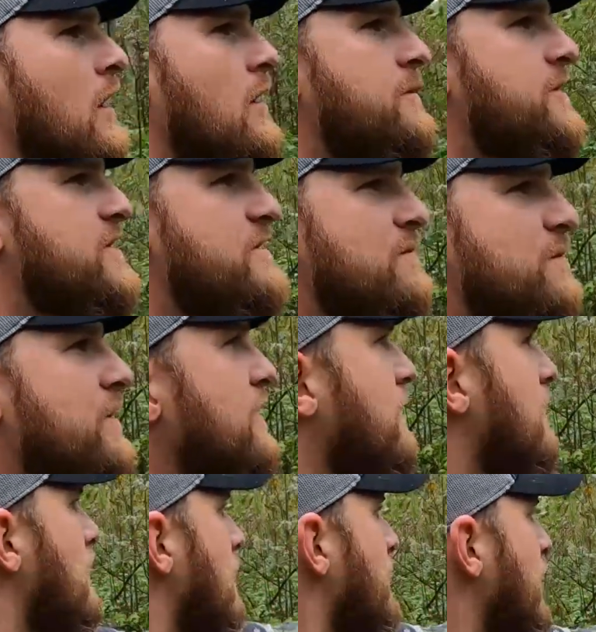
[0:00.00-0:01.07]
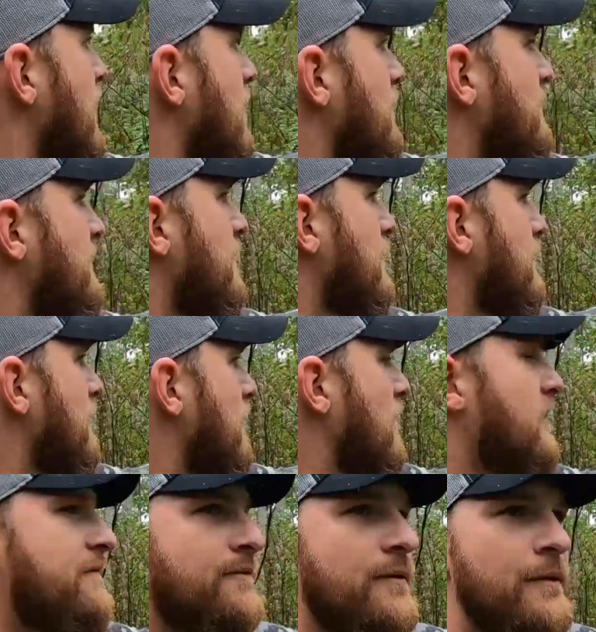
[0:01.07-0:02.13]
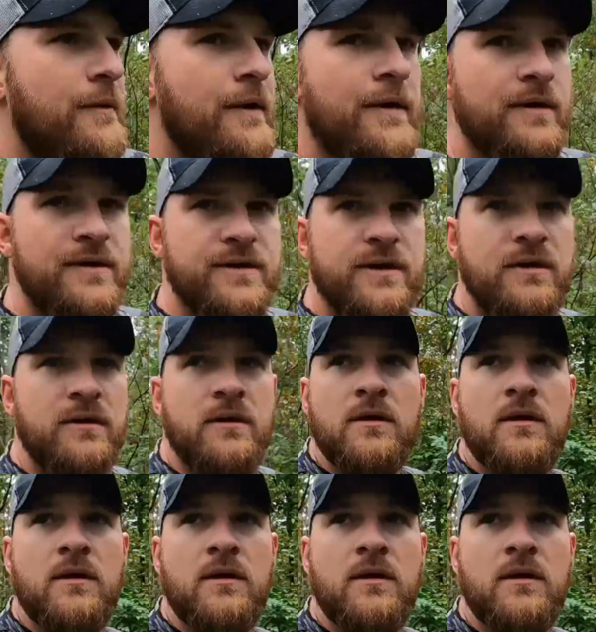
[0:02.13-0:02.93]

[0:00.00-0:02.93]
I'm assuming they're coming up further off the ridge.